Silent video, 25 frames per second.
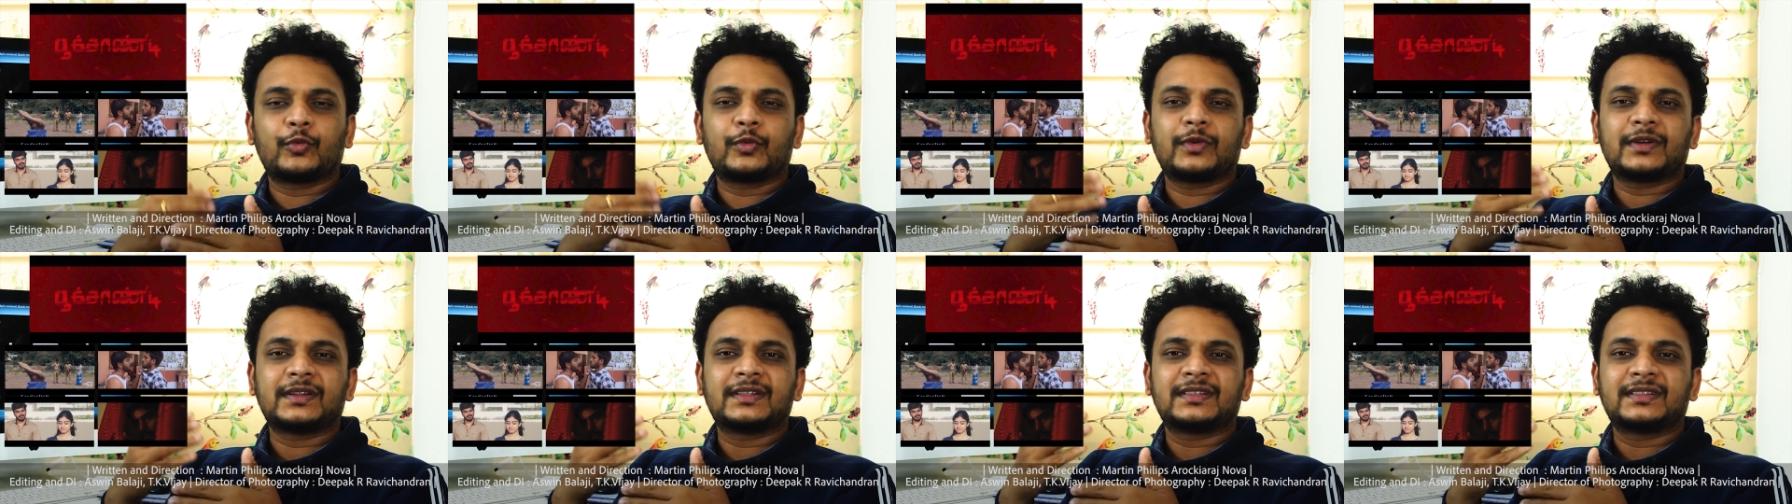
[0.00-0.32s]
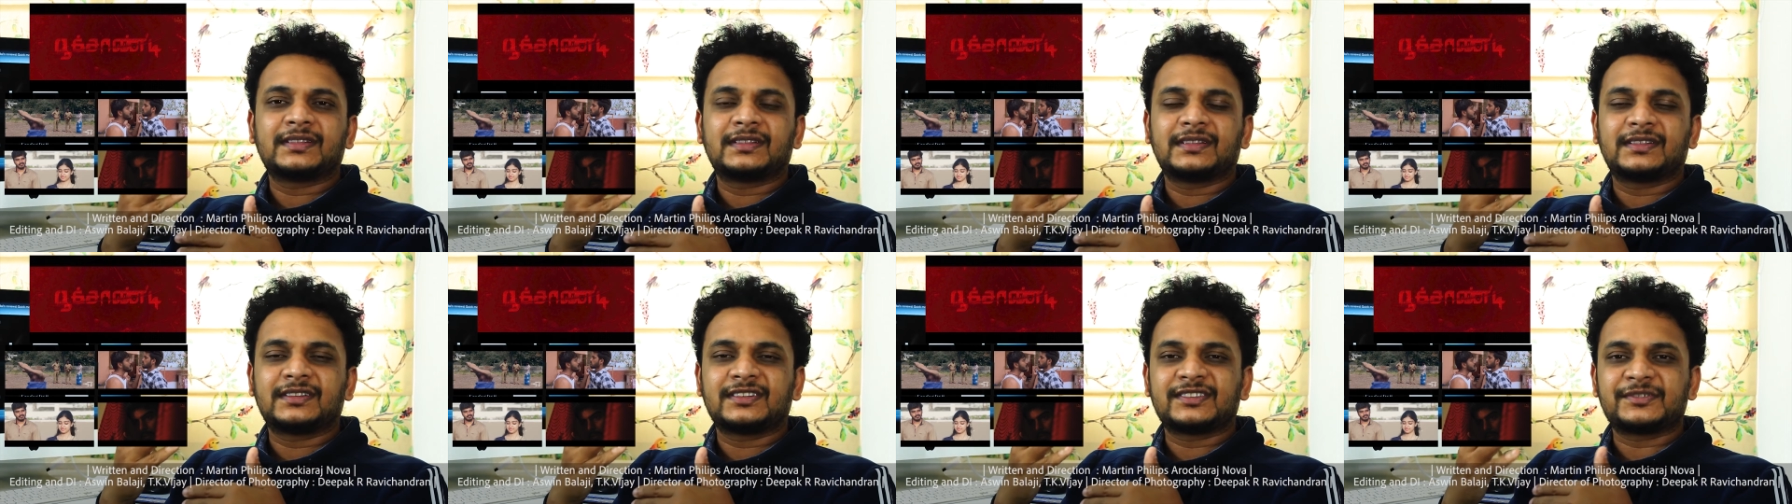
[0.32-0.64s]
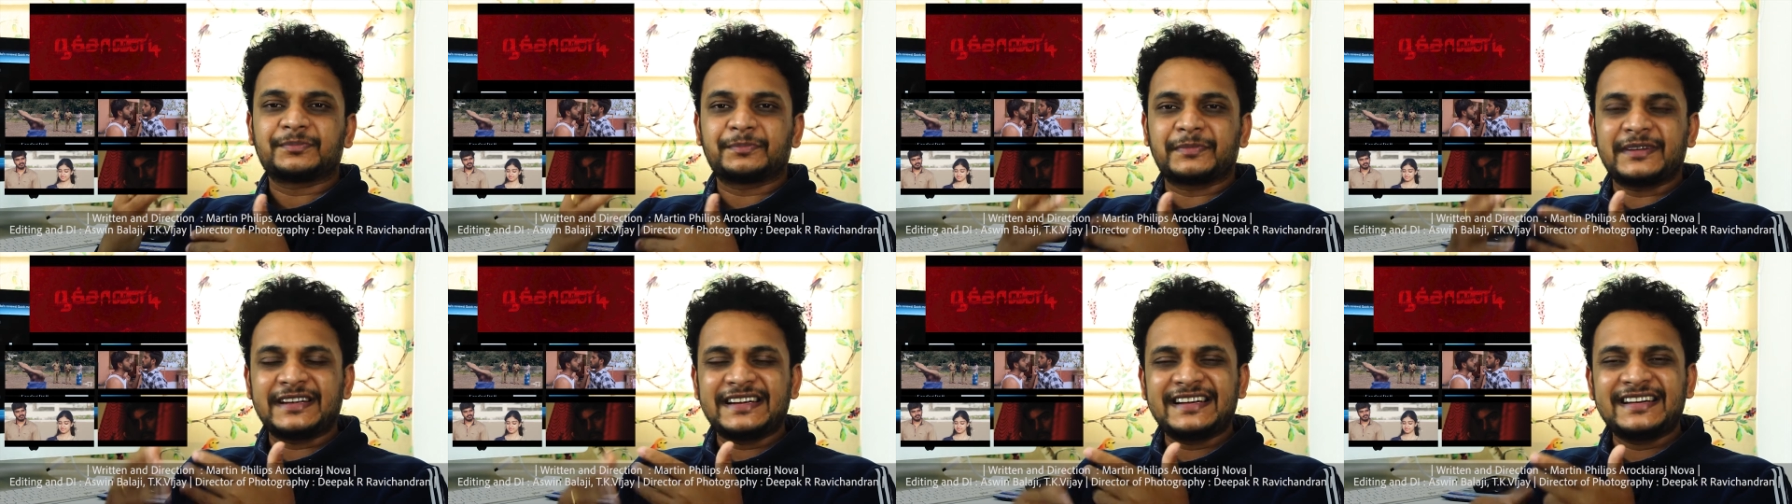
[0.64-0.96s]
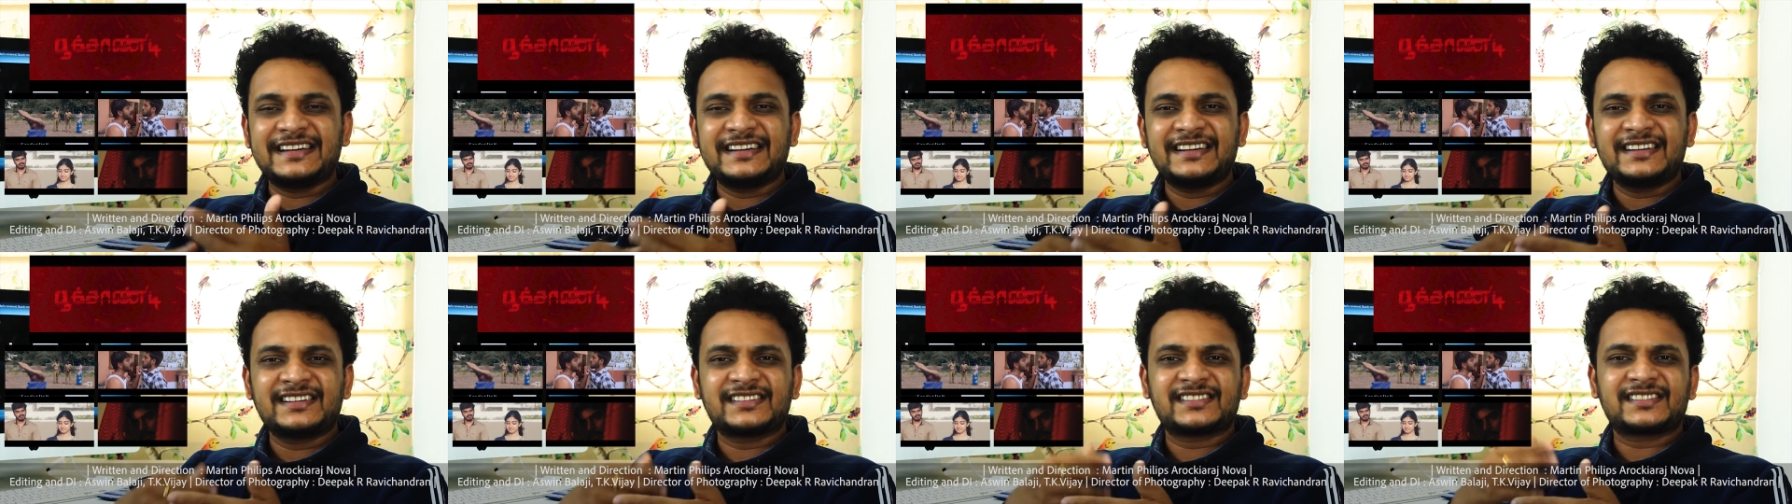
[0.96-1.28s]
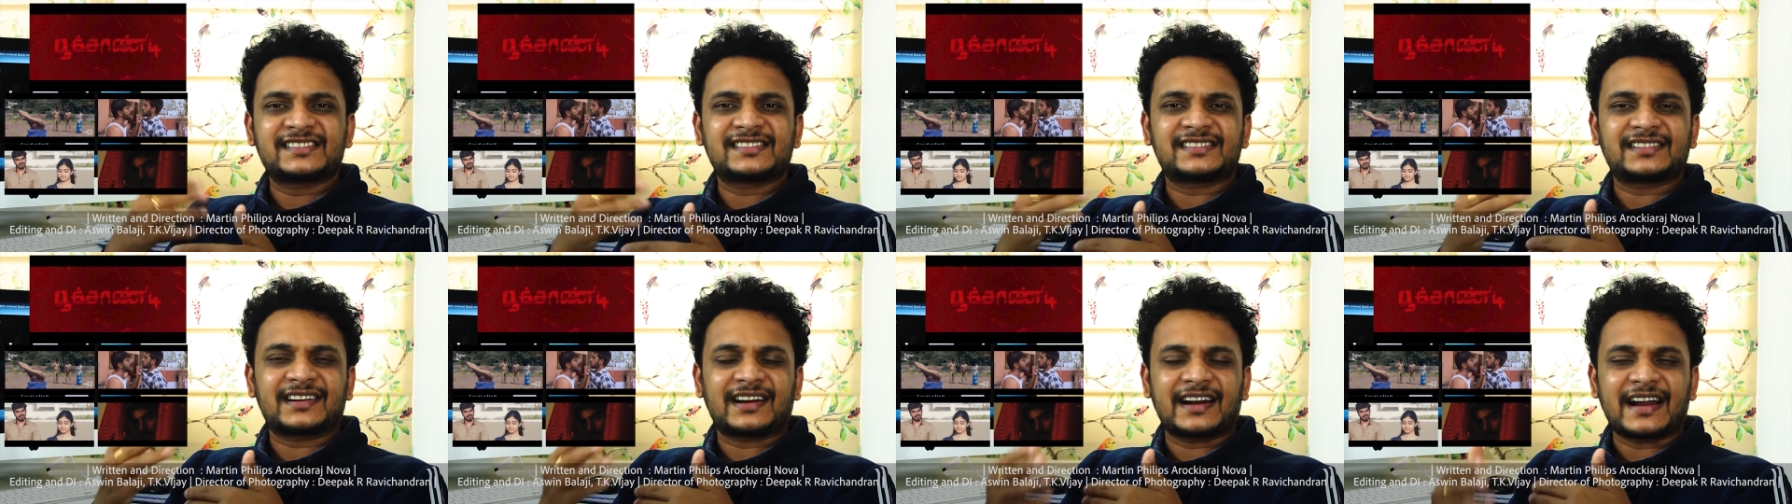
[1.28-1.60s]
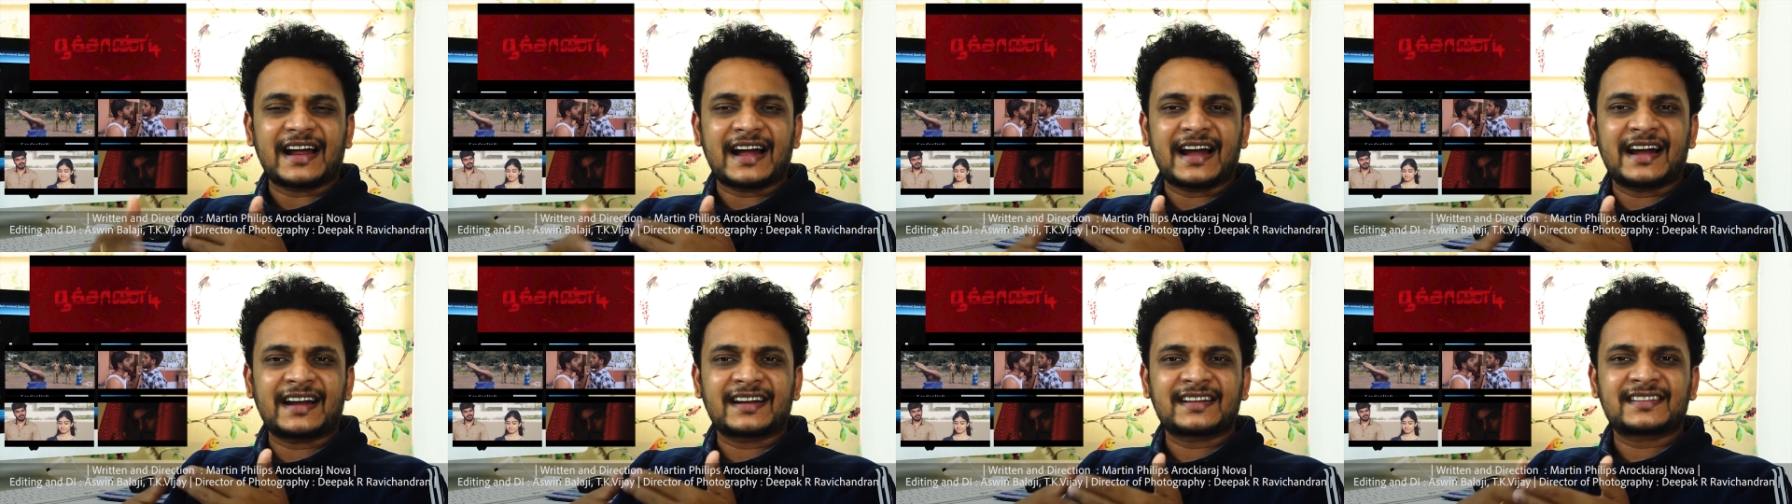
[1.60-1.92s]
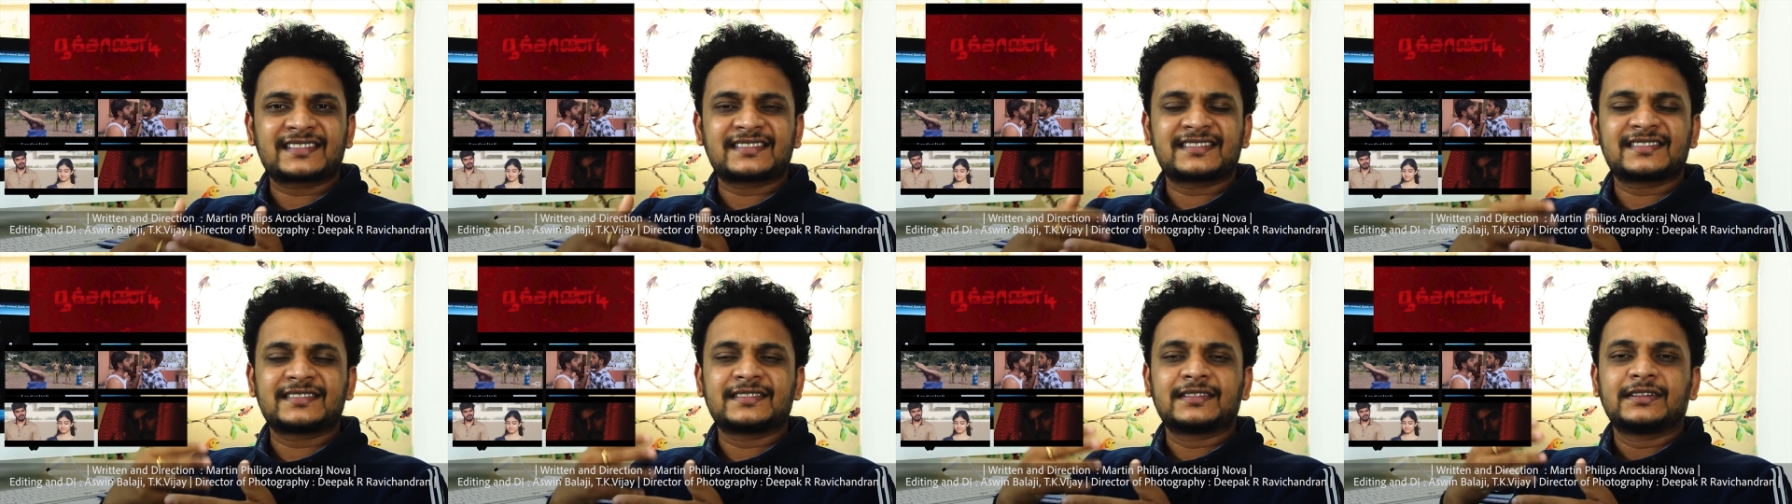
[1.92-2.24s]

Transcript: with the speeds, tracks,